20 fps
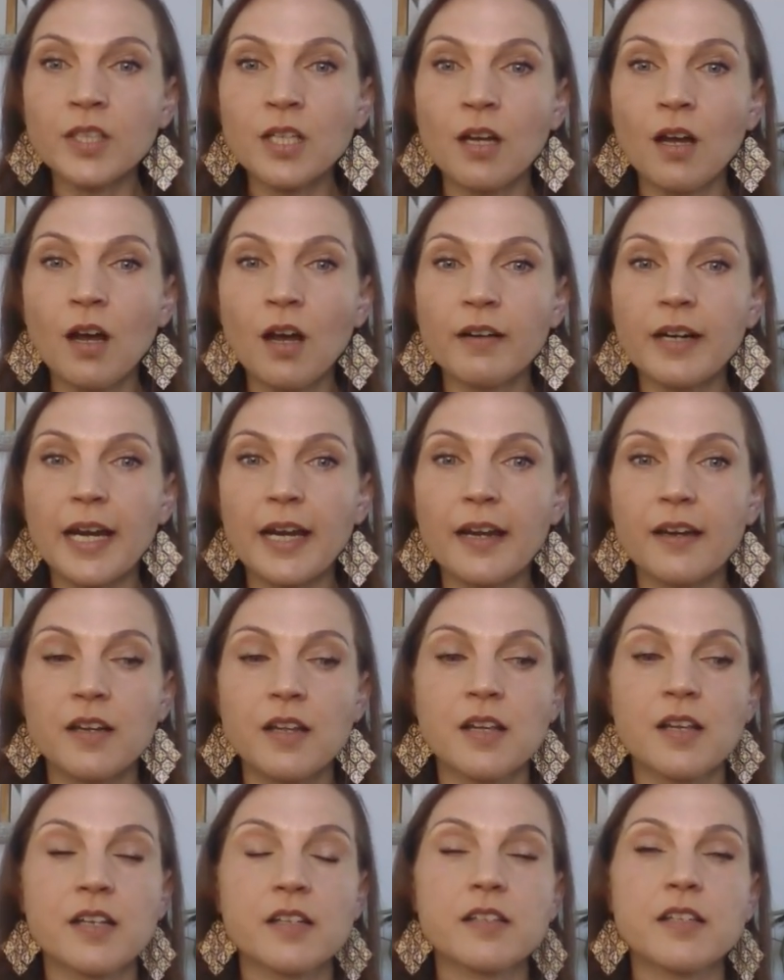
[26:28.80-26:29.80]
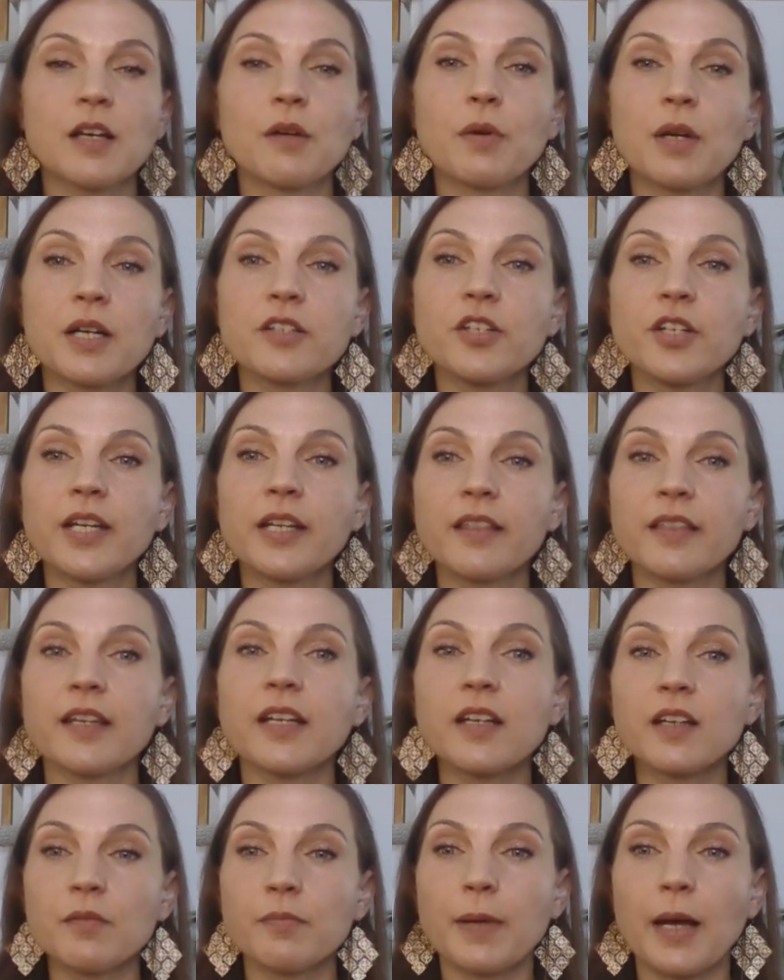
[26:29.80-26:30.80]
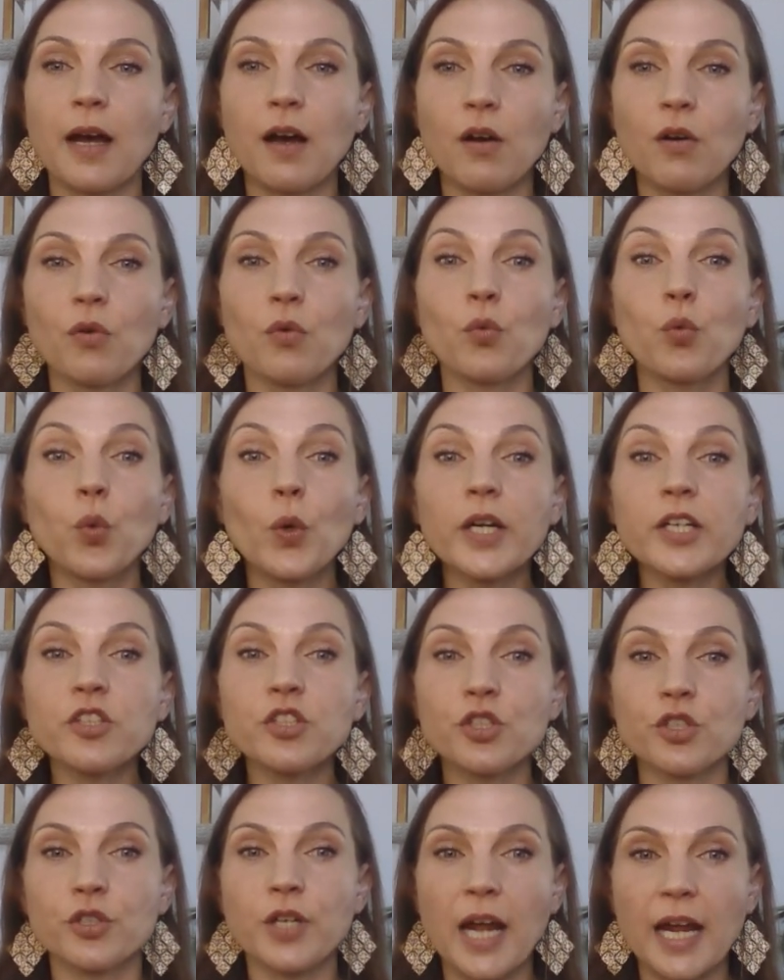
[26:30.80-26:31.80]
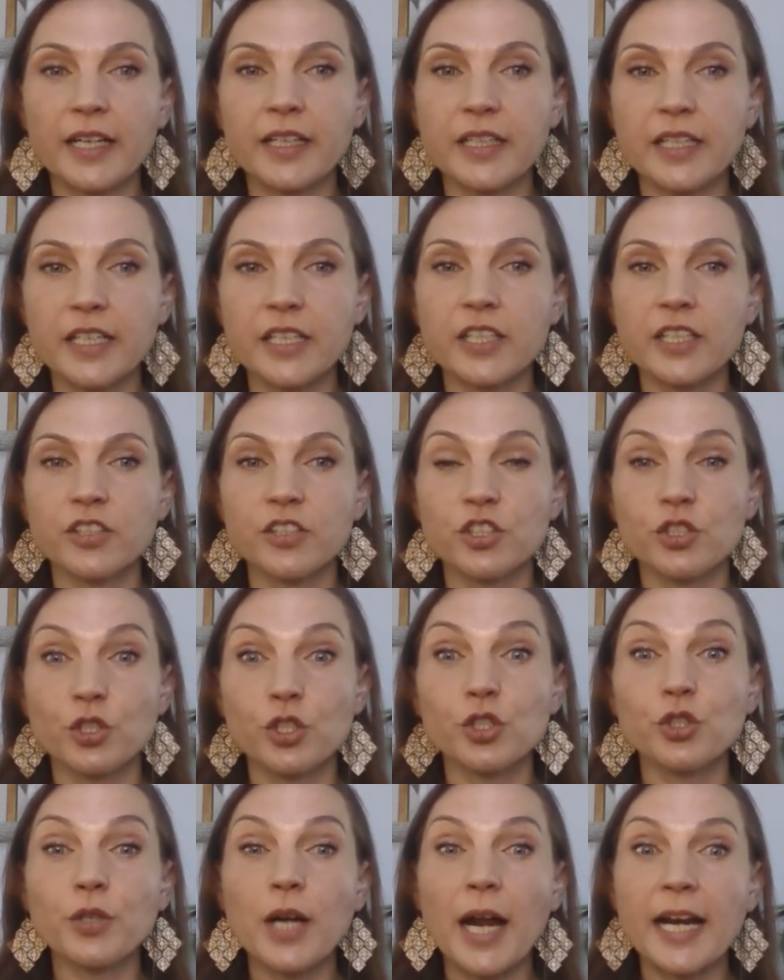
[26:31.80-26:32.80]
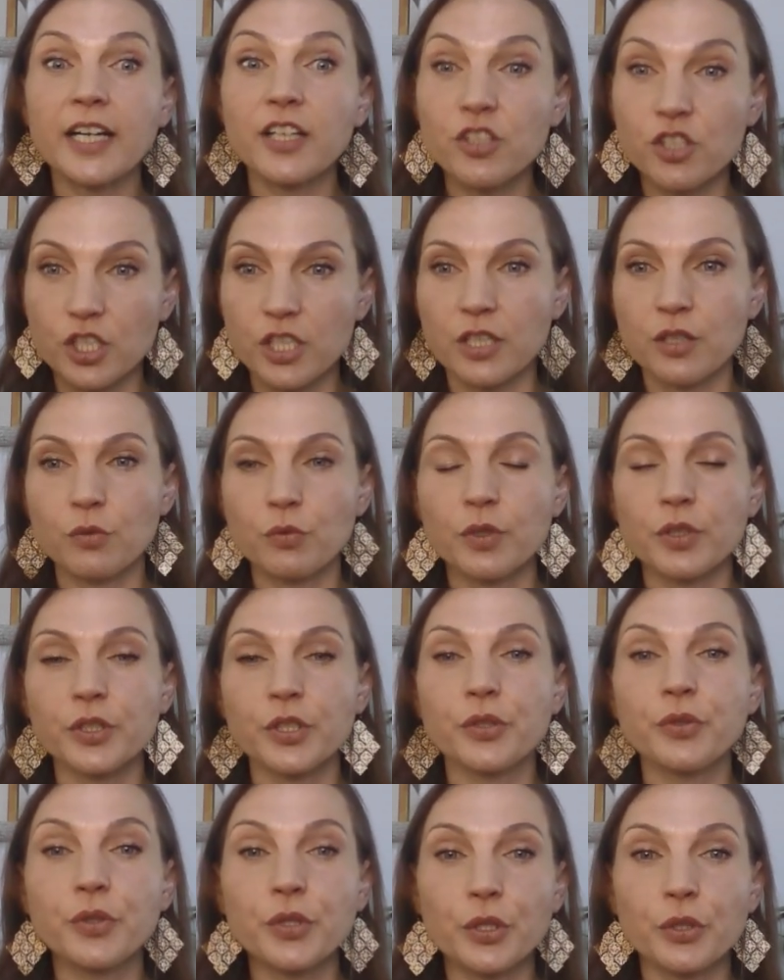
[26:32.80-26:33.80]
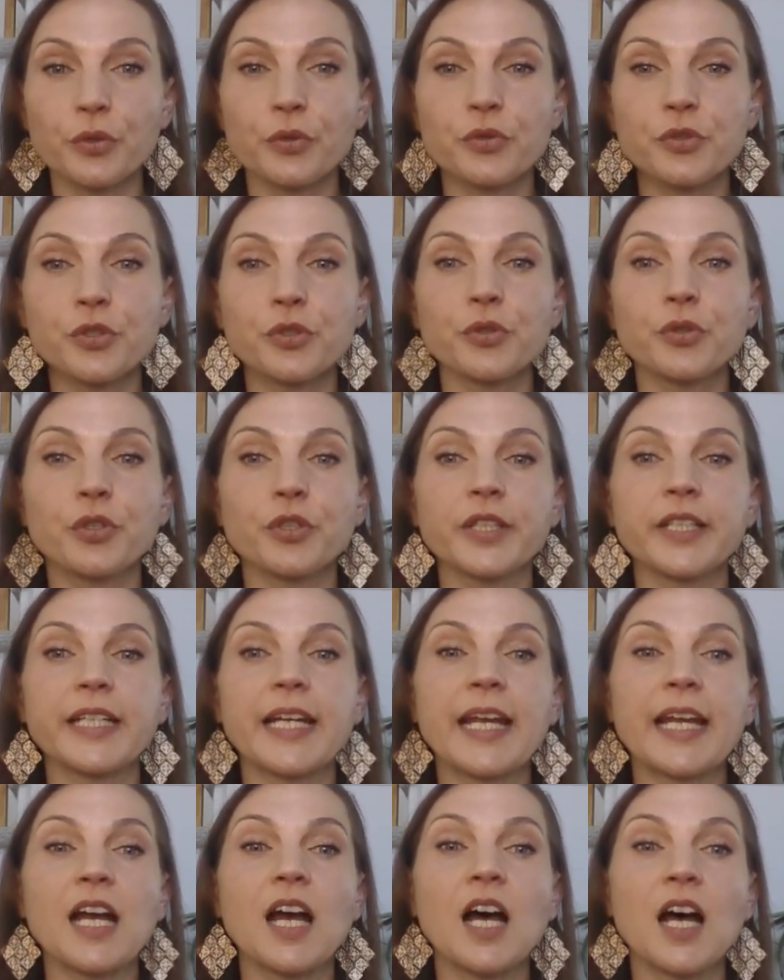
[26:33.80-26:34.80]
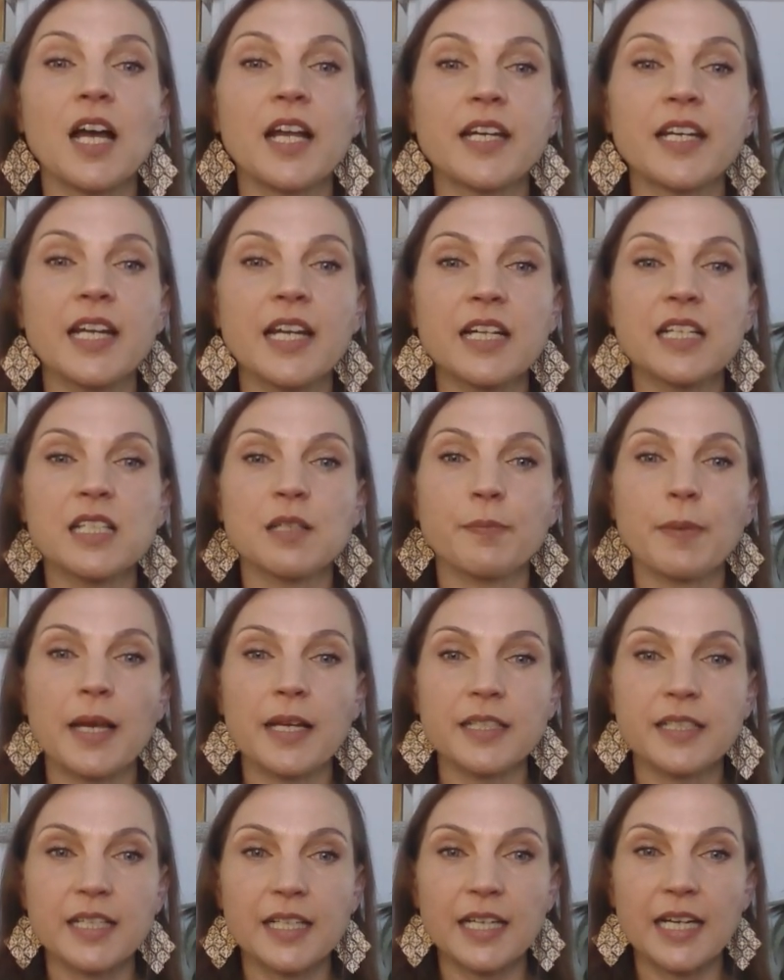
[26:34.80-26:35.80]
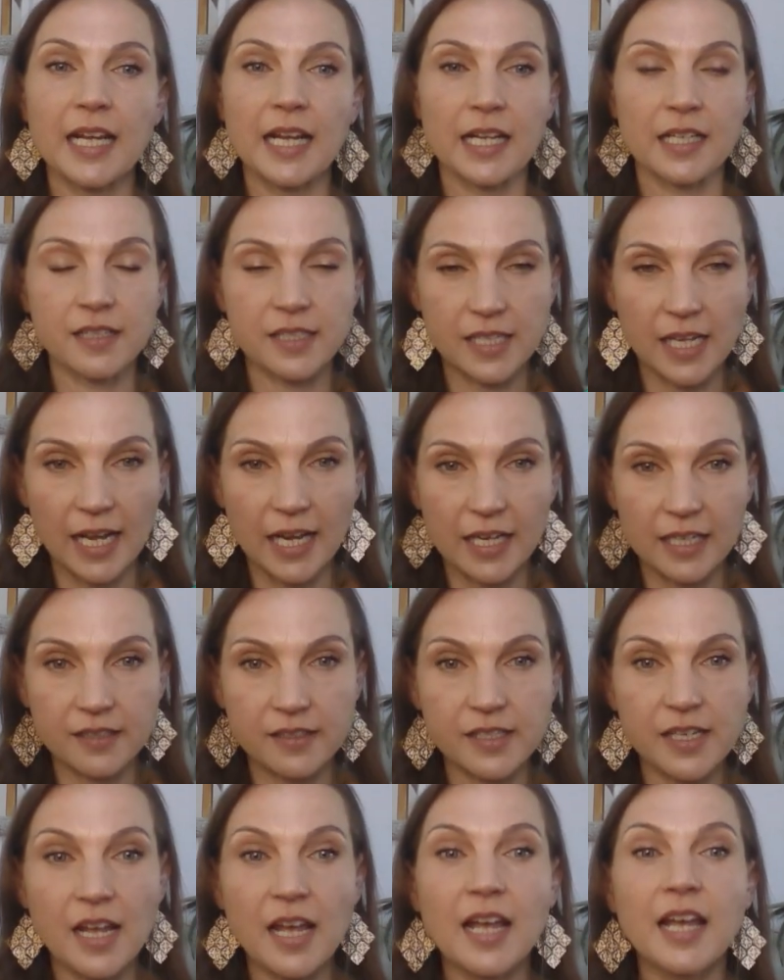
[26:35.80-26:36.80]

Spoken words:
All right. So I want you to think about which strategy will you use to create unexpected insights.